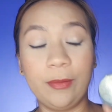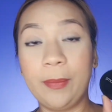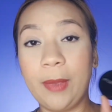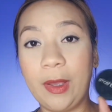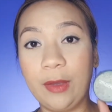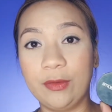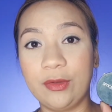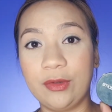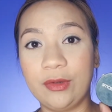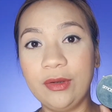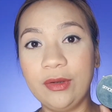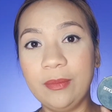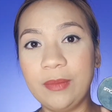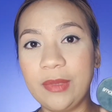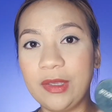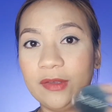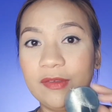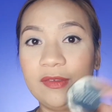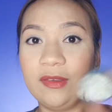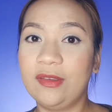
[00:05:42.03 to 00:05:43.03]
powder
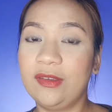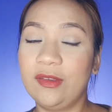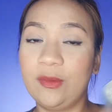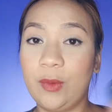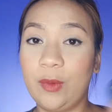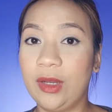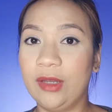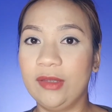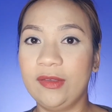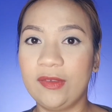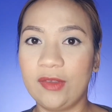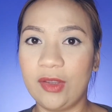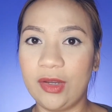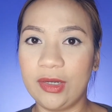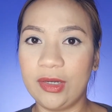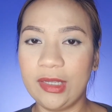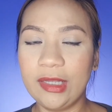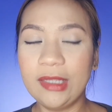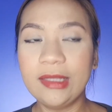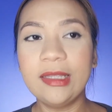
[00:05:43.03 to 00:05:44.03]
because this is where I
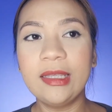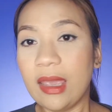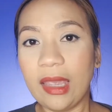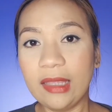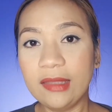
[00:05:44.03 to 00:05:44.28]
started.